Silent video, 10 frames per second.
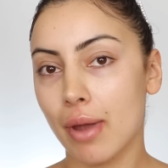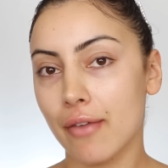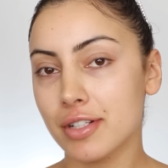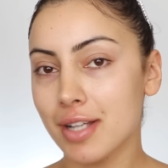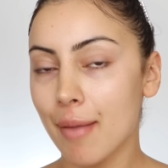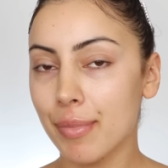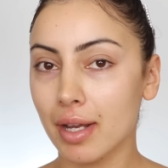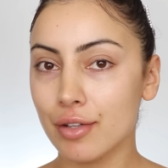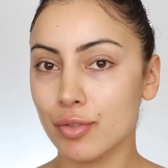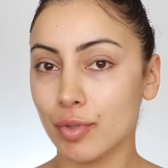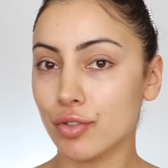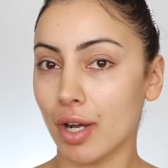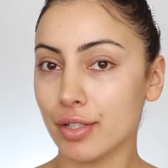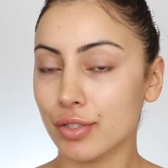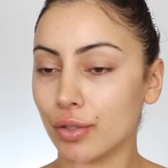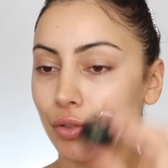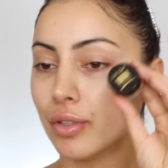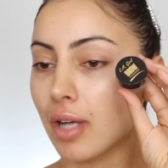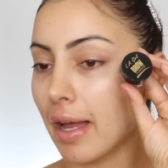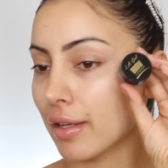every time that I do a drugstore
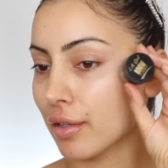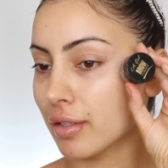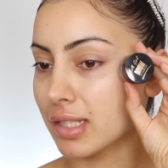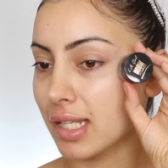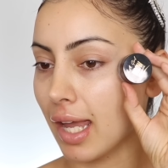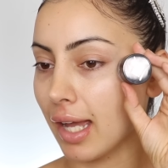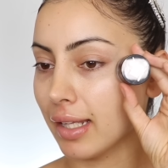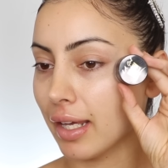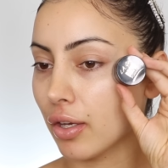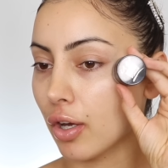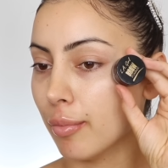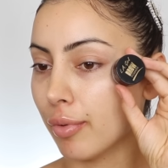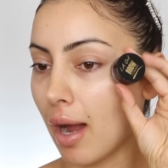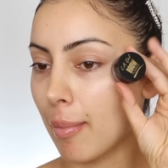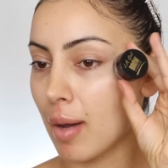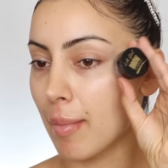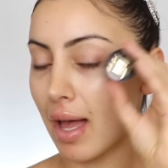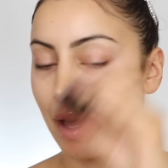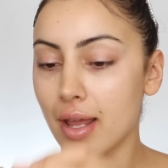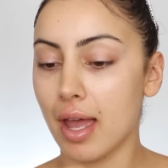look, I use the LA Girl Brow Pomade,